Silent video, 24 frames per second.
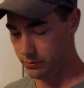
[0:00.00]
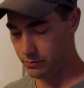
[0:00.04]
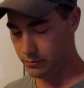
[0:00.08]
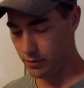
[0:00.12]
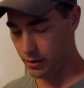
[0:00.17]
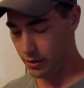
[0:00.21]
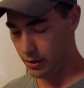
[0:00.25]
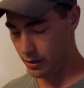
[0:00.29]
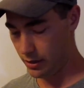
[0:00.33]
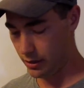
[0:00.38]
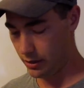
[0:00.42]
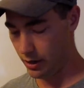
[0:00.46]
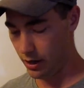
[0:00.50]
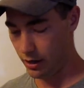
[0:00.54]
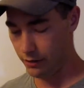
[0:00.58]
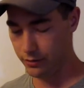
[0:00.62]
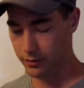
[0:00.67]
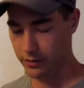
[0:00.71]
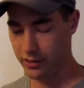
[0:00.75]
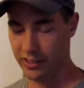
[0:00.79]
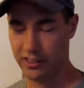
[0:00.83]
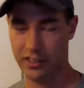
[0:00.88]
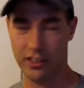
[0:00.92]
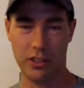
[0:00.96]
off
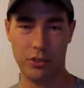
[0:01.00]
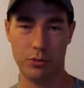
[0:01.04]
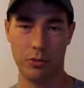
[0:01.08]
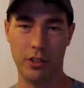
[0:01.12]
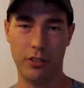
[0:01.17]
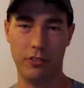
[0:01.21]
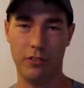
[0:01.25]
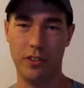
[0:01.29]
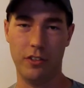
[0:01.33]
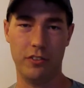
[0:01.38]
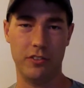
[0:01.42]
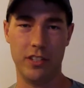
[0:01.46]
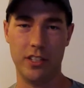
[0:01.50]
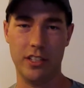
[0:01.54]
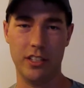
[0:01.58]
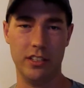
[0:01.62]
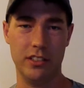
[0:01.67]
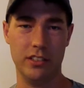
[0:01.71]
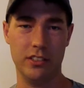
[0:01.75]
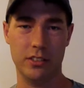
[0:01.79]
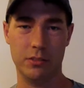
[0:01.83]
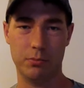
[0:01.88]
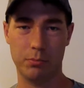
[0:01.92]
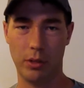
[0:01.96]
of like the
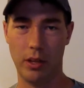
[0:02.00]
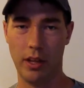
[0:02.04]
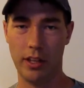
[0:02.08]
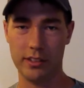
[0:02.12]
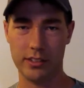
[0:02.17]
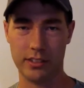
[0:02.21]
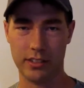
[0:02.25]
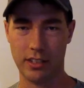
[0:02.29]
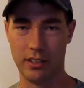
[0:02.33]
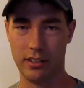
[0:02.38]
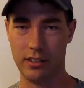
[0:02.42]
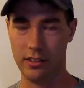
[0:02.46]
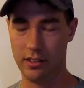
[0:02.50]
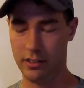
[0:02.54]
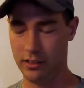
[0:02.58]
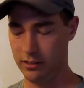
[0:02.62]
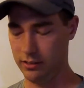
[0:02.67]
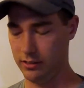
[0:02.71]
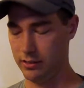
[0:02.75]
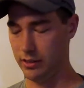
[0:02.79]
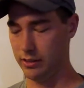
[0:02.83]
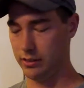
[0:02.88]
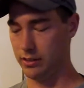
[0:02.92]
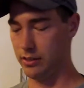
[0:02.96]
2015s plus kind of
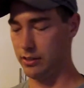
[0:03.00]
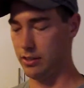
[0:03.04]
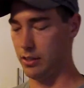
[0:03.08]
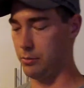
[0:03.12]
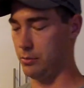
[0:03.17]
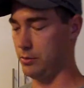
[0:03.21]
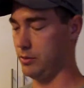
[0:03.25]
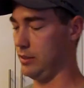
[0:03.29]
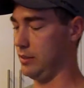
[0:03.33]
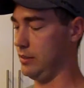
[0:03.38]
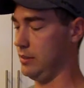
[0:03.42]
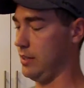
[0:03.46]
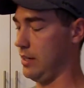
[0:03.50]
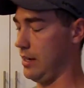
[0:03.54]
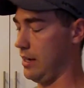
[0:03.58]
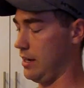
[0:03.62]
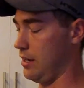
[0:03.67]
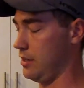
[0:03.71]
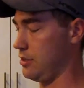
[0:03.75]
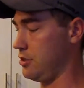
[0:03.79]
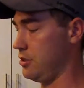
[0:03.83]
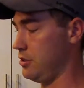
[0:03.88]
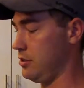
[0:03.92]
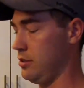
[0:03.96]
deal, like the double din
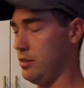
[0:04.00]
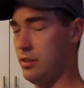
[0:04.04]
dash.